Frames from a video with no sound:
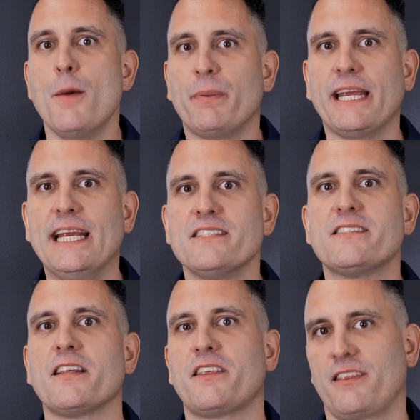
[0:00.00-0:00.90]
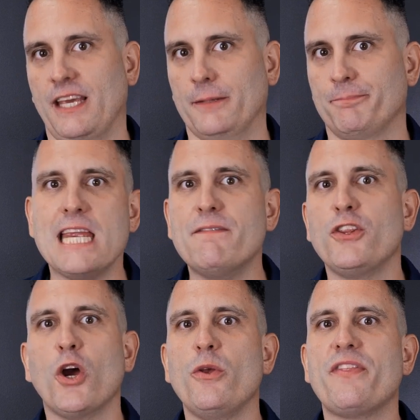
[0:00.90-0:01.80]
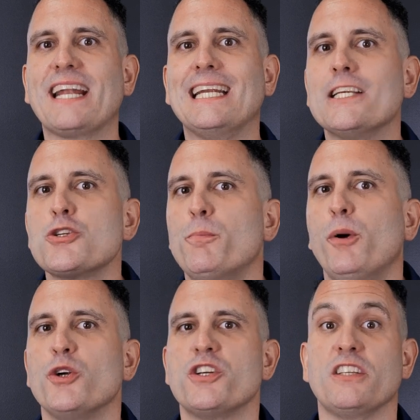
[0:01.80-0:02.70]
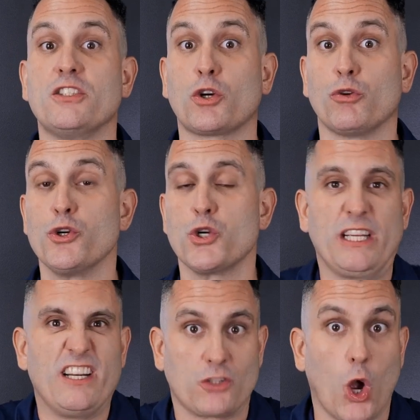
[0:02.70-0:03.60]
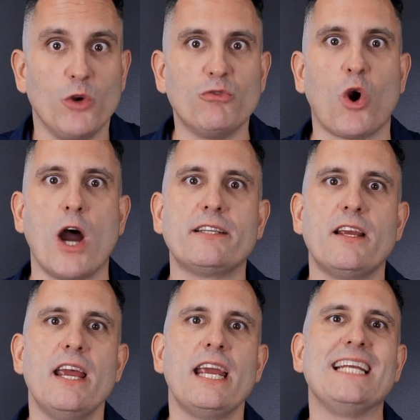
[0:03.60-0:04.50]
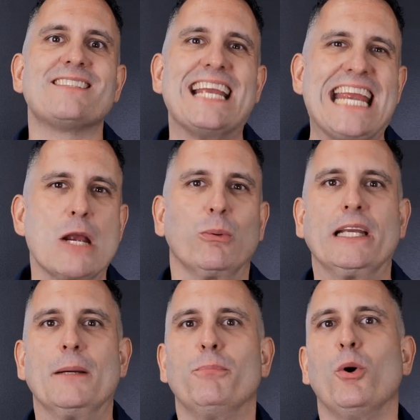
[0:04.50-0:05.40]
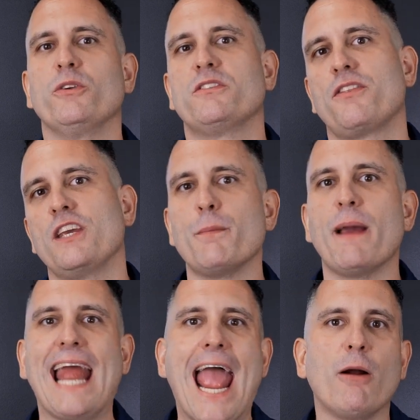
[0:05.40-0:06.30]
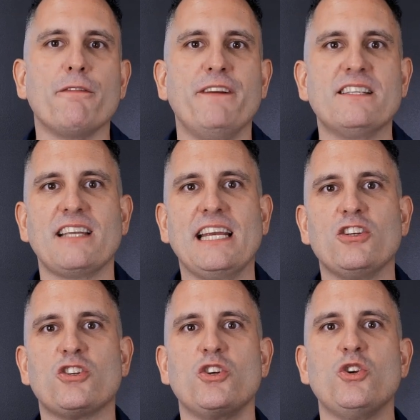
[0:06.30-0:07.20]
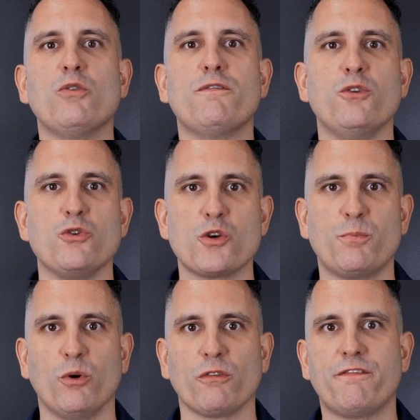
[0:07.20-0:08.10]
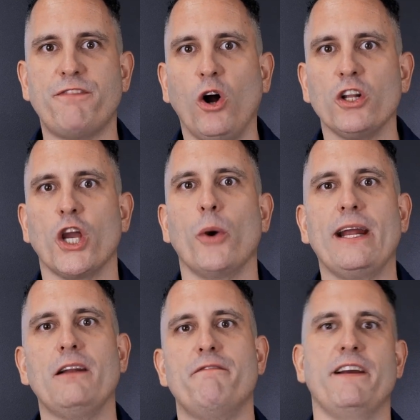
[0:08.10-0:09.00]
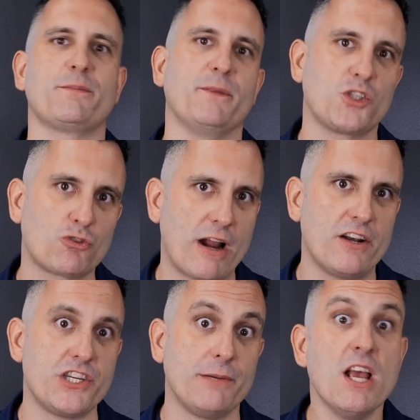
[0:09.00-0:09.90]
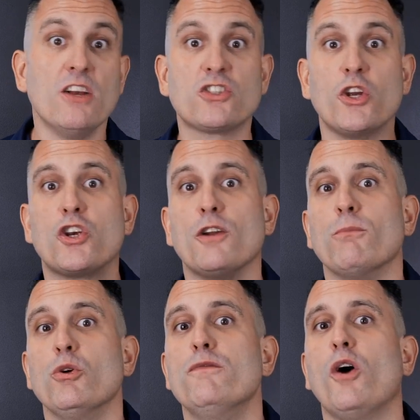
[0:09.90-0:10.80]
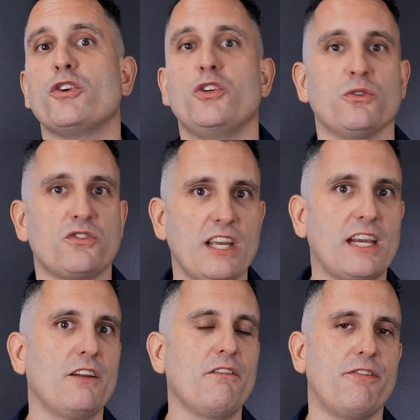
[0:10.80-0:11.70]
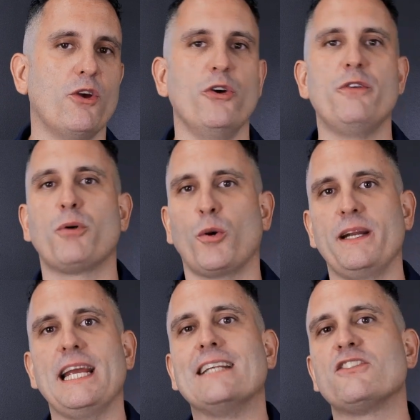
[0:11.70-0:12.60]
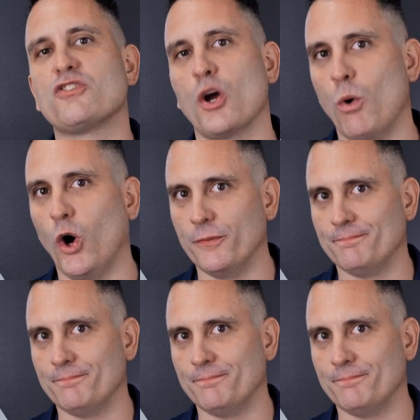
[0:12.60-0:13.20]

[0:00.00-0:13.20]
but here's the thing. Even though that initial purchase is crucial in its own right, it's equally important to think about how it fits into your future portfolio and investment strategy, so you can move on to your second, third property, and so on.